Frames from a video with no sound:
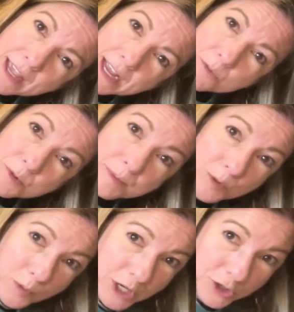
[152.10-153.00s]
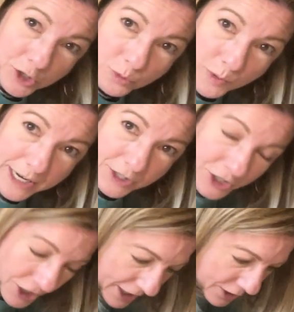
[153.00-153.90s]
Remember, when you
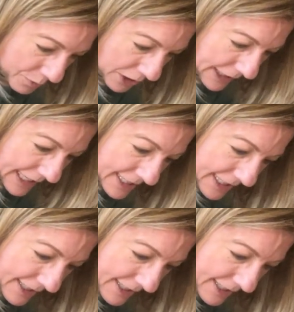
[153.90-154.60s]
switch, it's real easy